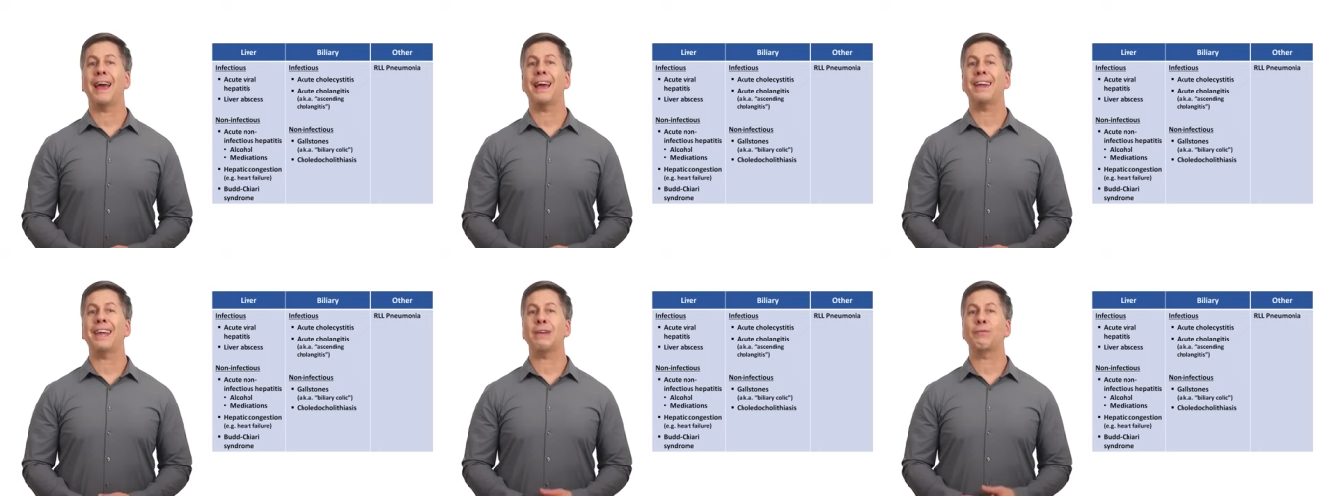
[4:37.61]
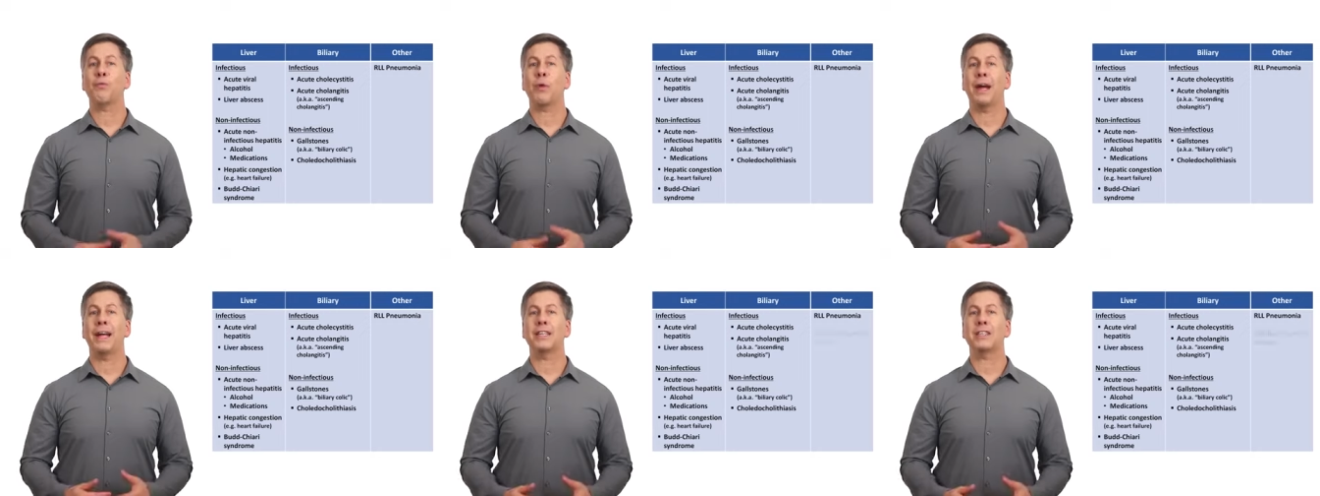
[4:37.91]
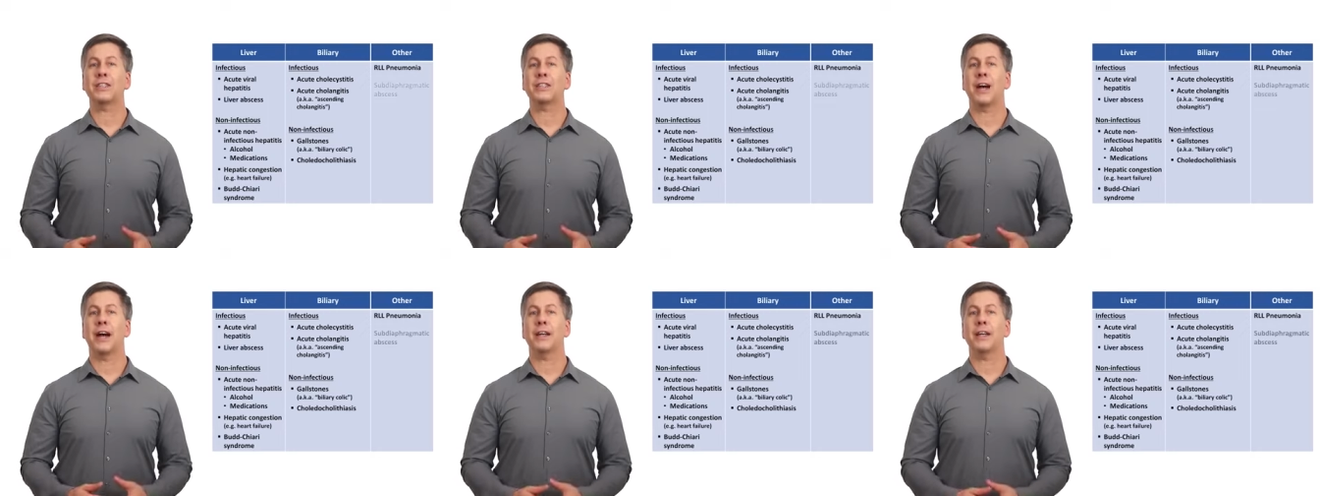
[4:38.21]
and a
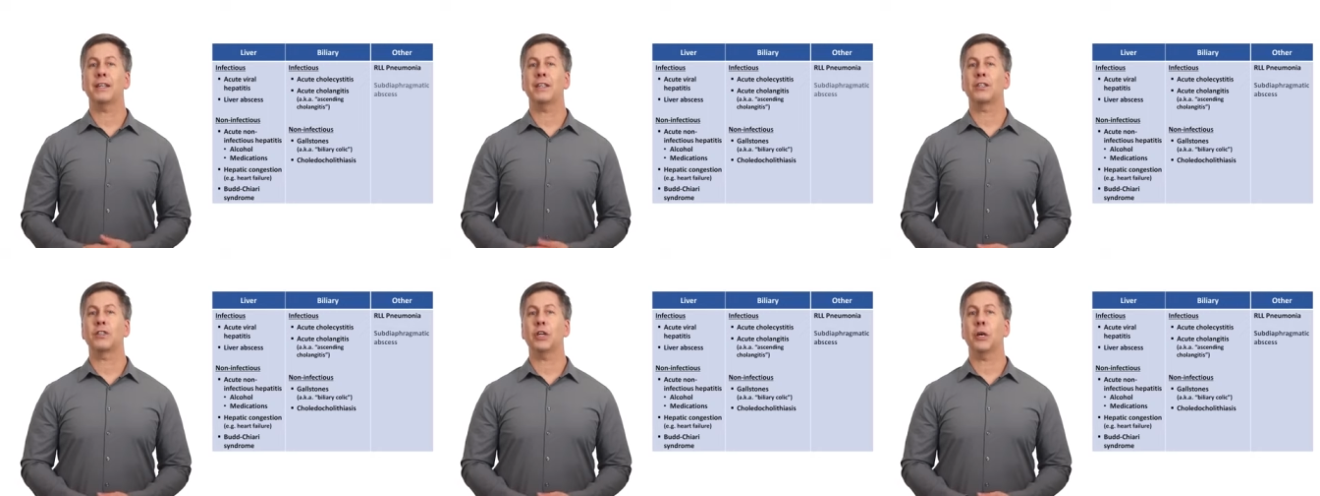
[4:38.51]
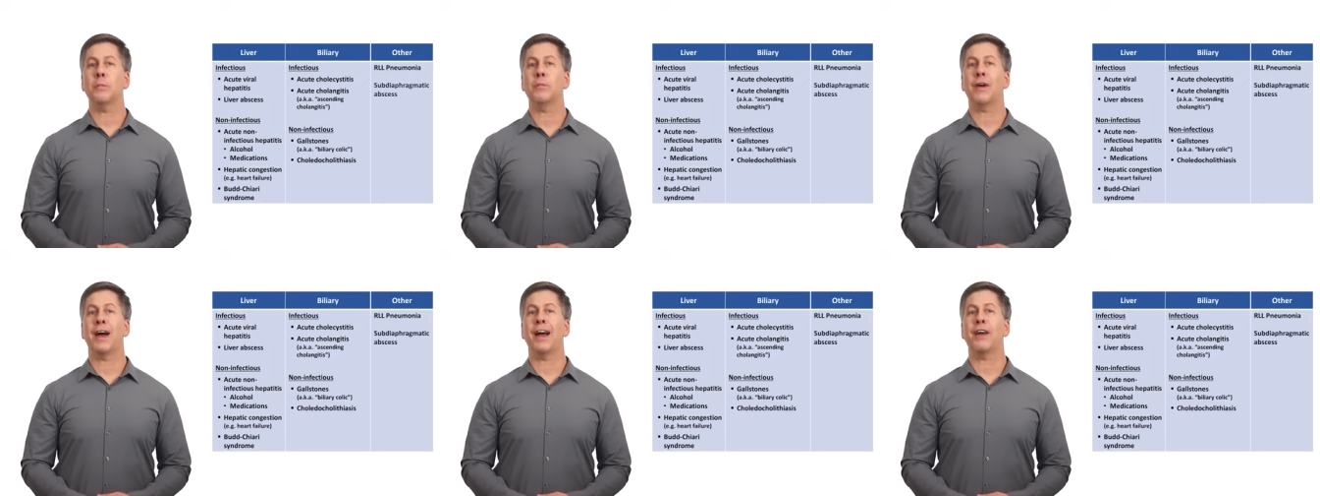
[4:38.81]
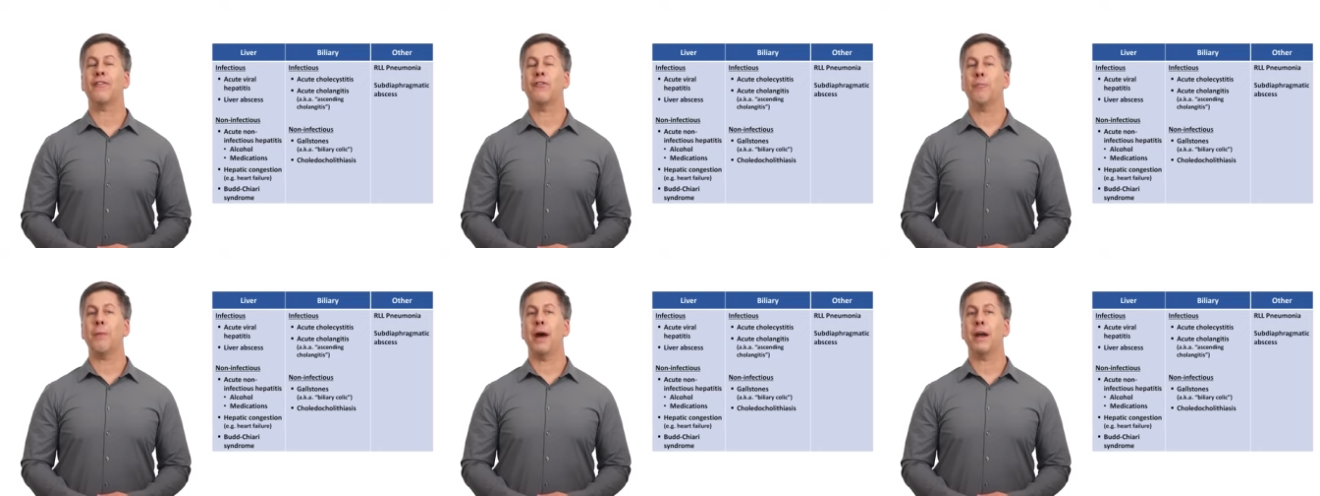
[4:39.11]
right-sided
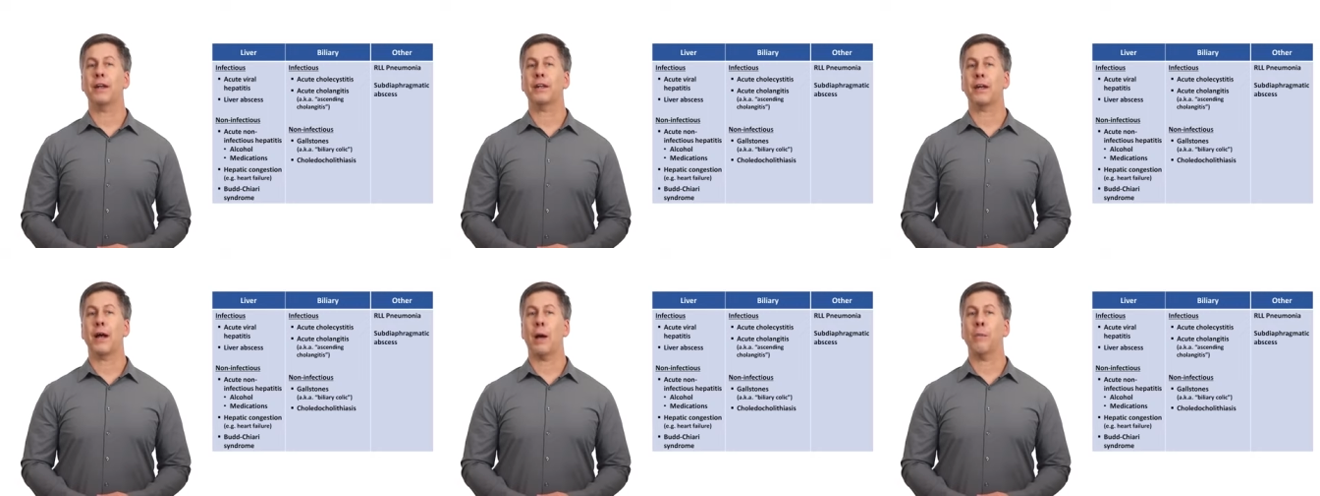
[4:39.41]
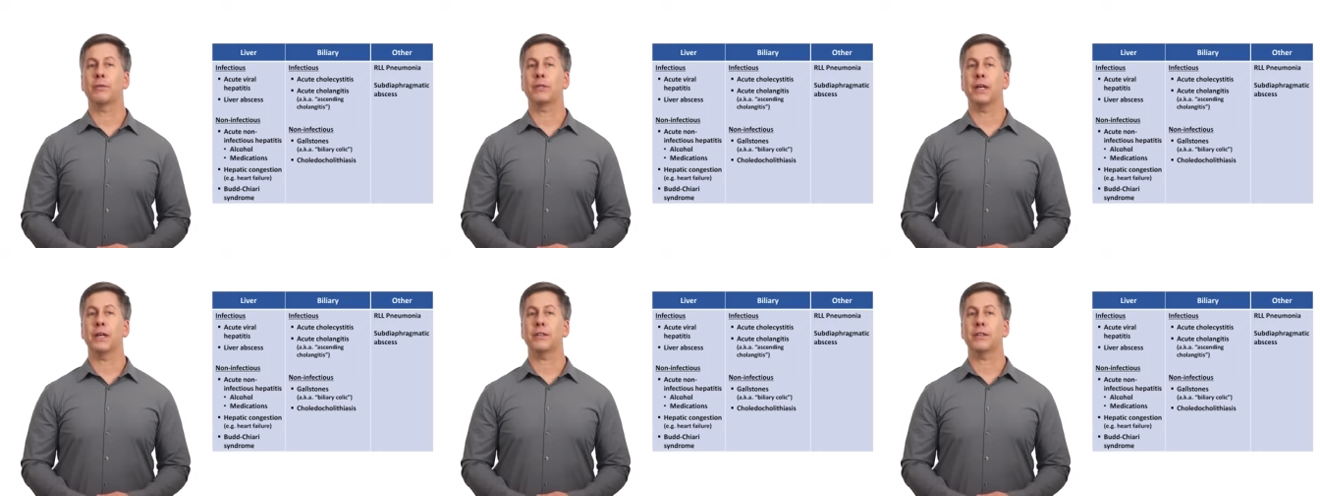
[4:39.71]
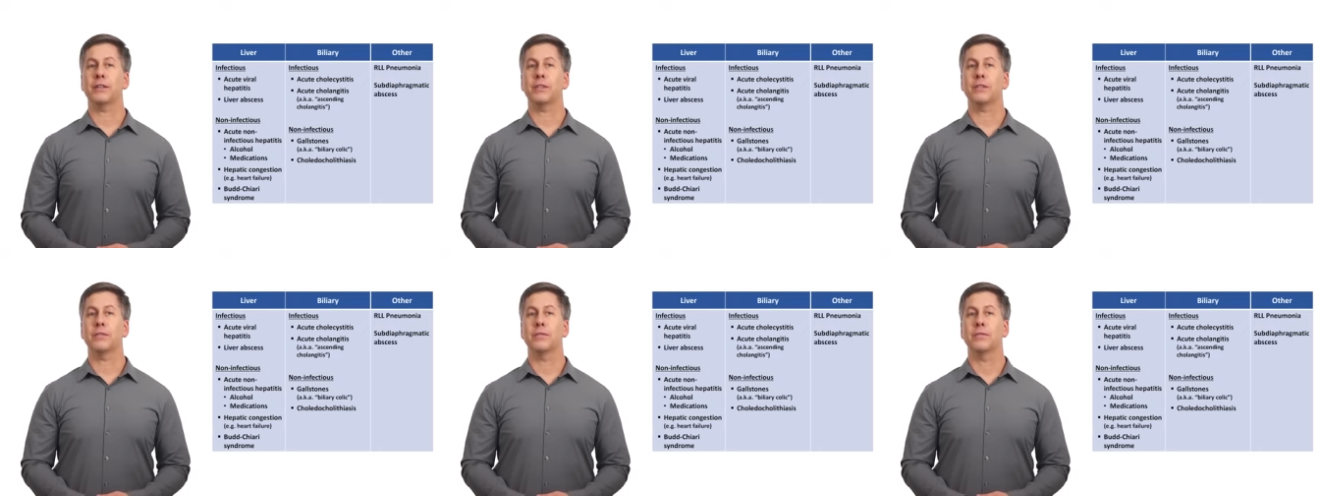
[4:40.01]
subdiaphragmatic
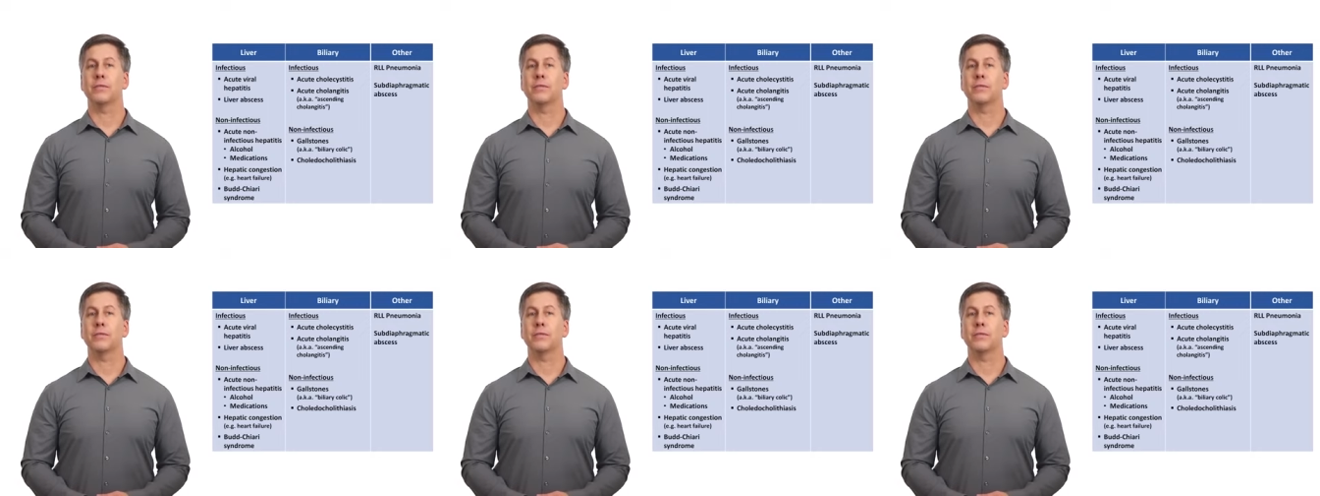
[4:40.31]
abscess.